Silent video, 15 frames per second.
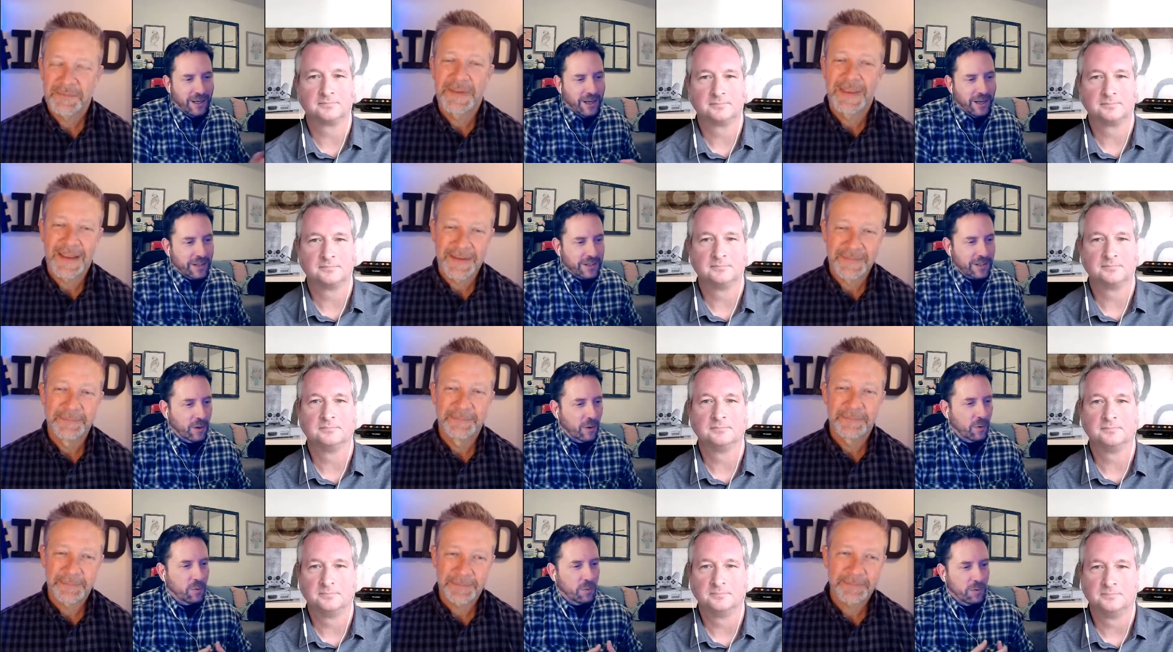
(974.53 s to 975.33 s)
Speaker 1: Yeah.
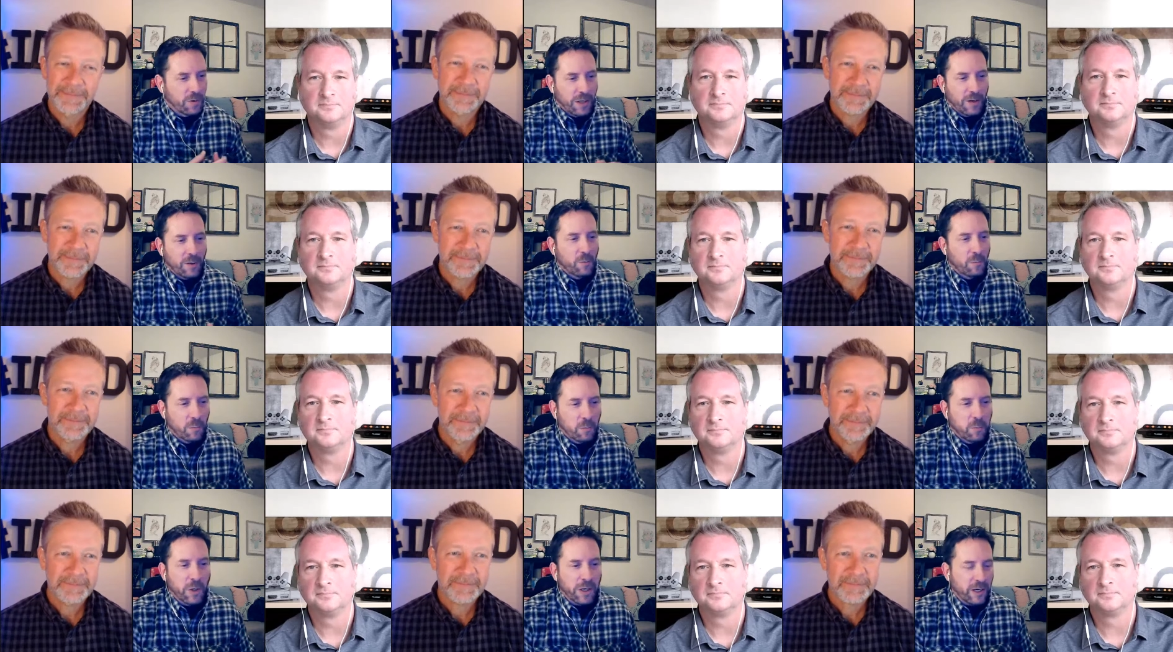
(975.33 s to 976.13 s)
So
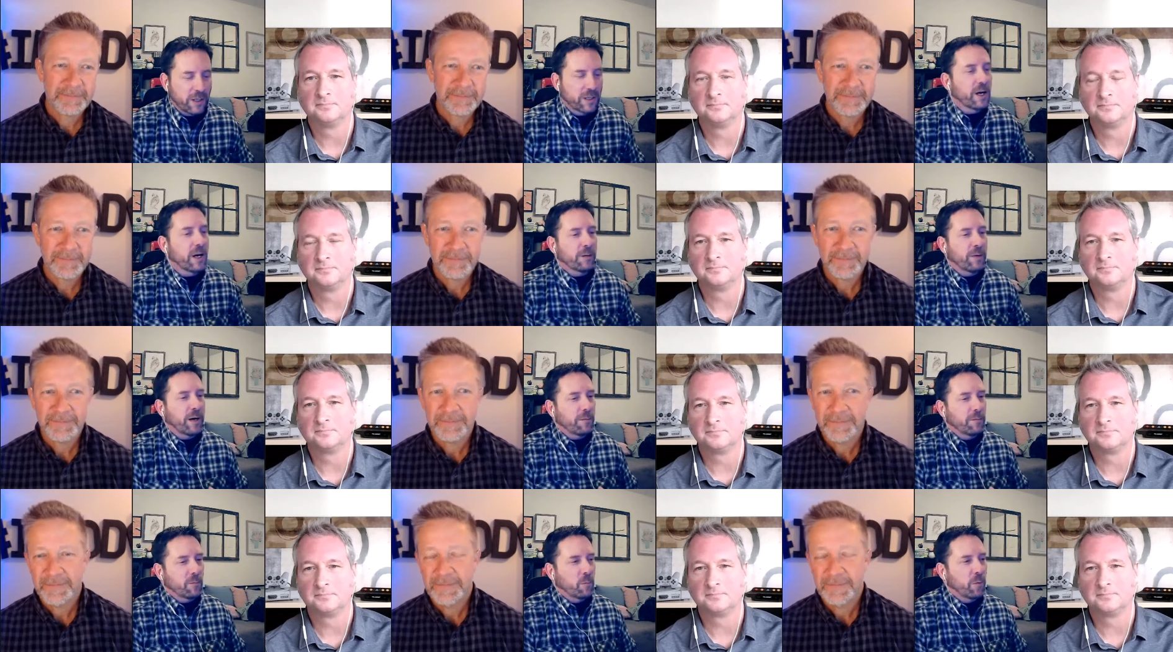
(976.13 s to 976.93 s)
we need to talk
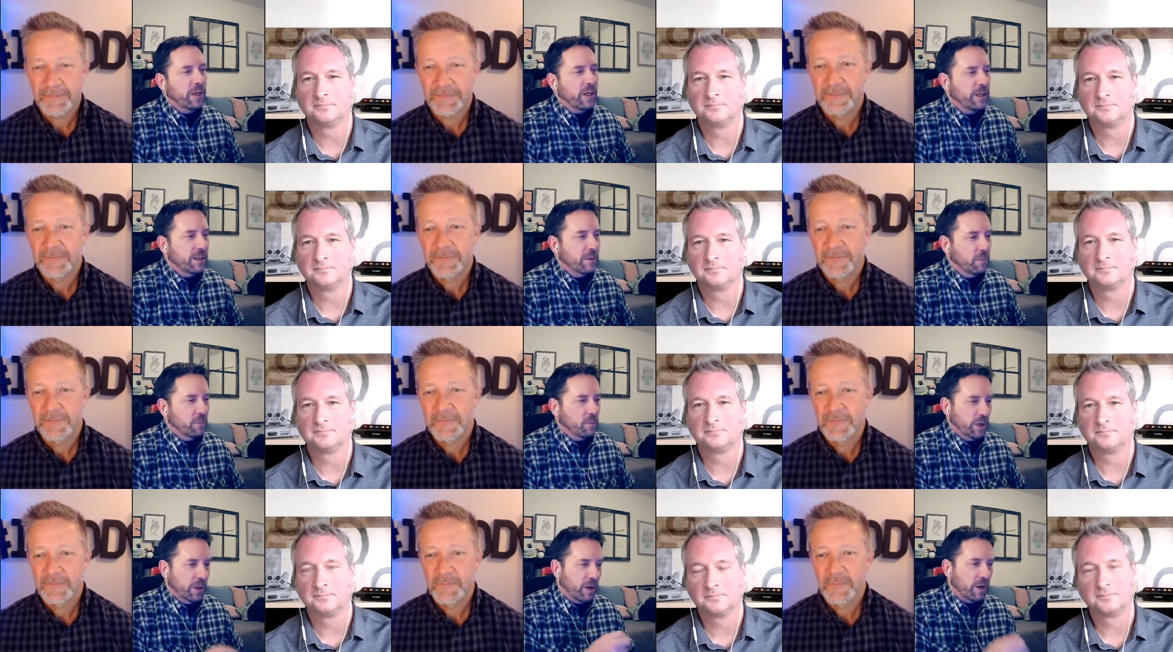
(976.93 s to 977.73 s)
about, we need to
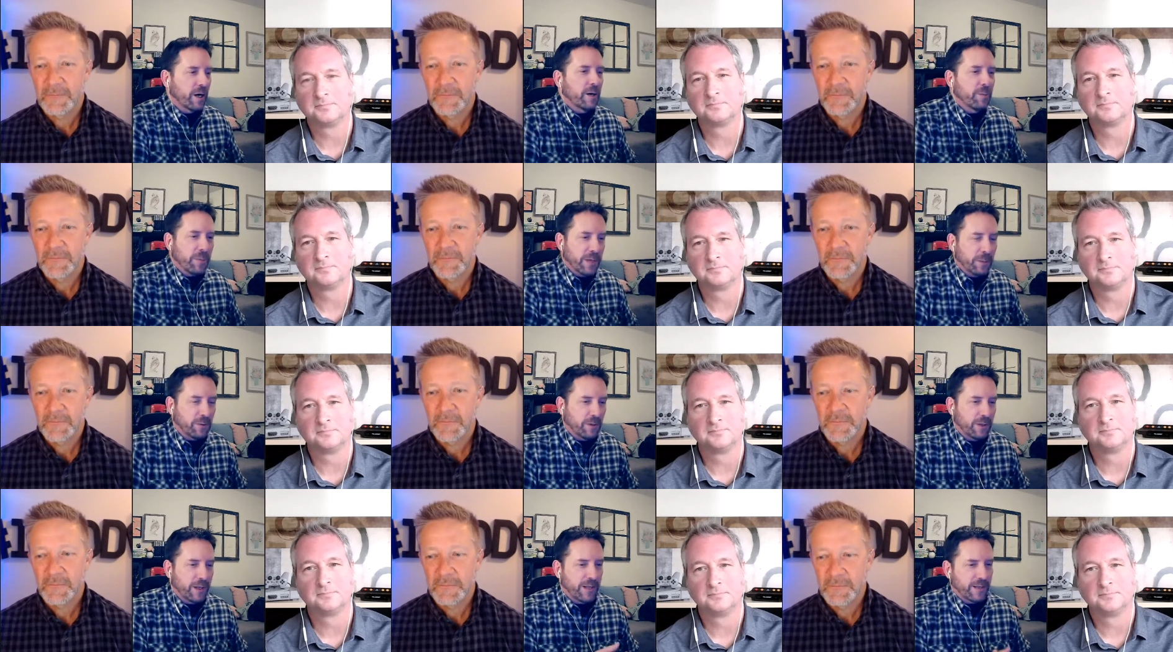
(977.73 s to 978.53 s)
regard
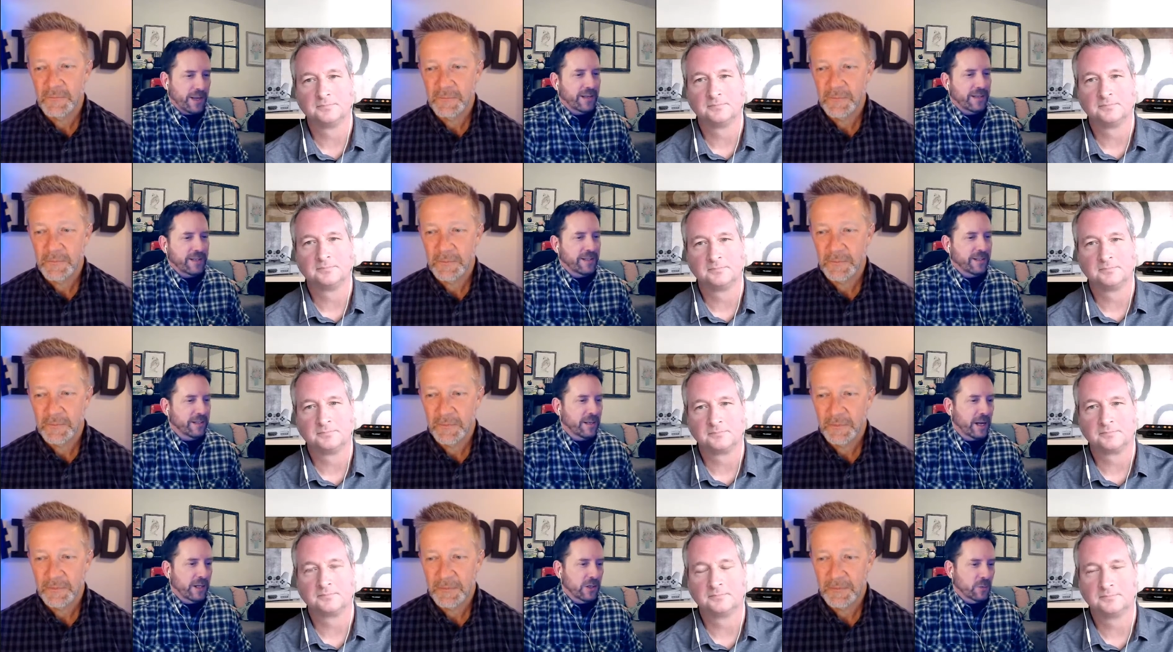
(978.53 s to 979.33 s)
people as assets and
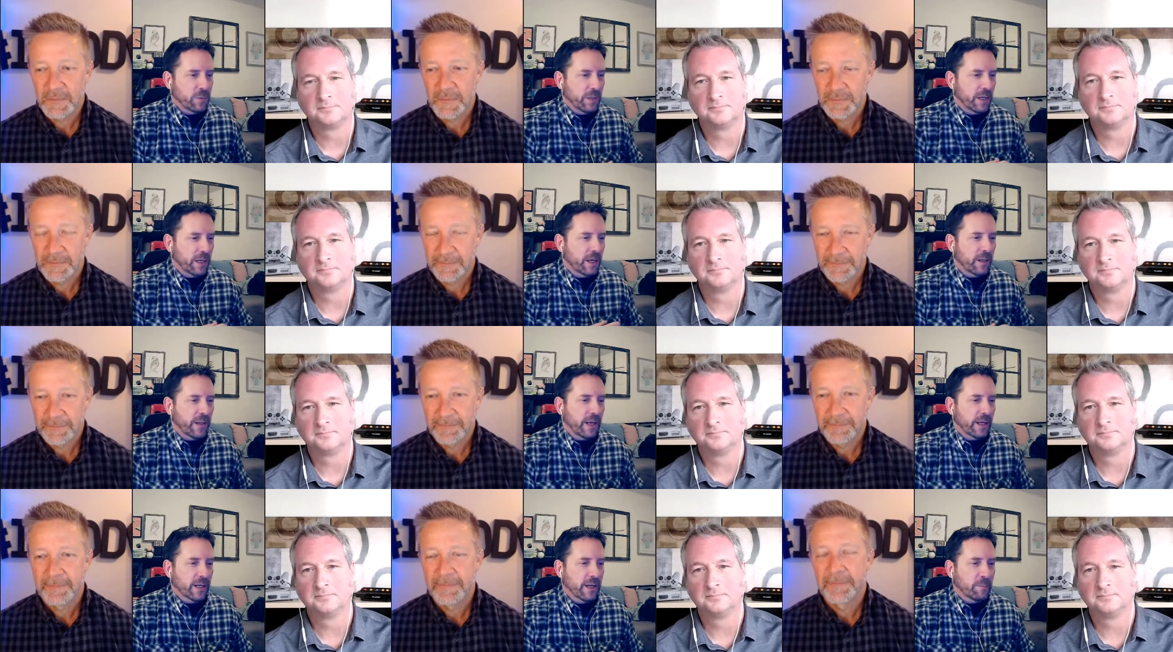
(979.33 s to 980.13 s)
not just put that on
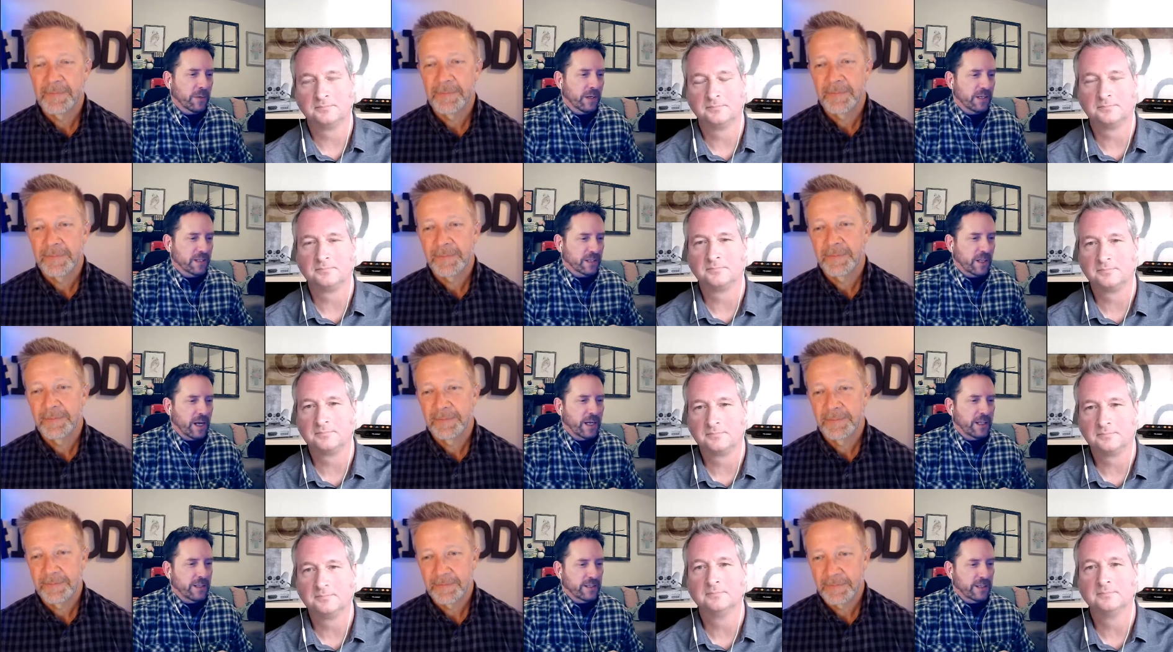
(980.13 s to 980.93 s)
that company
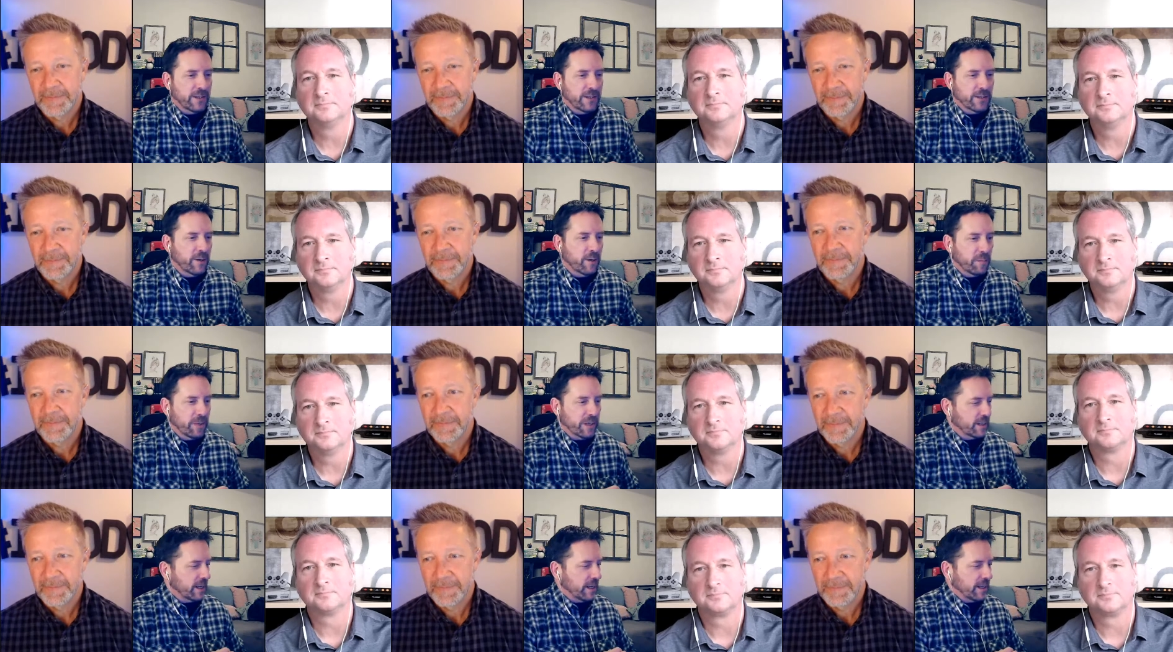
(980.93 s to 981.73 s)
slide that says they're our
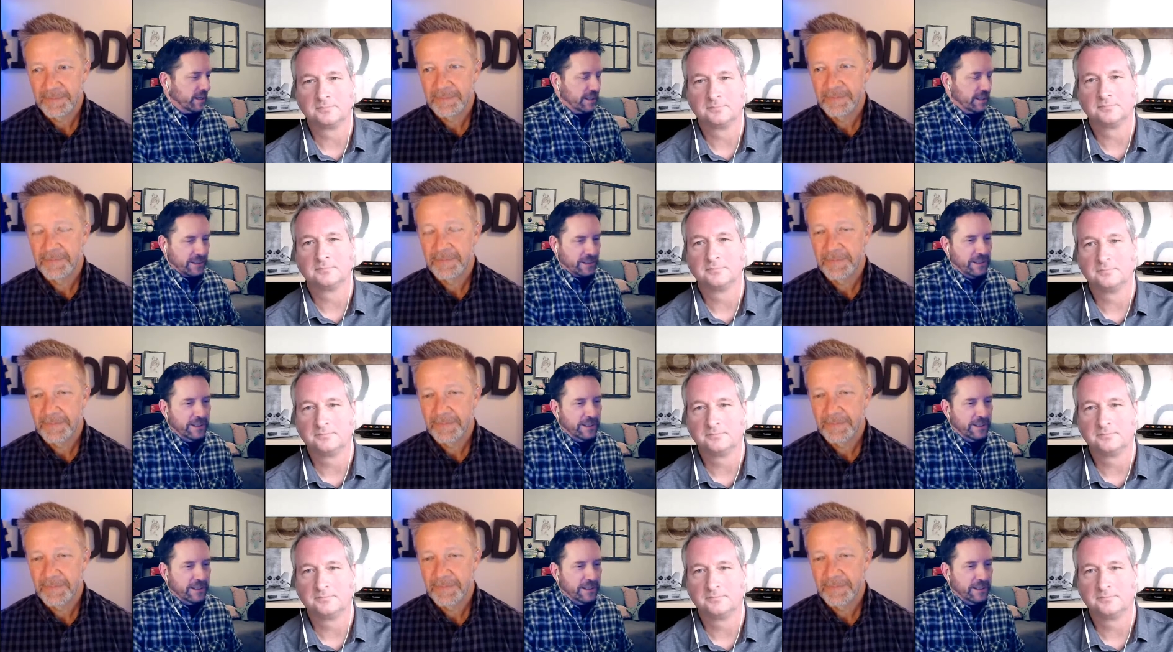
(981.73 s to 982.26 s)
biggest assets.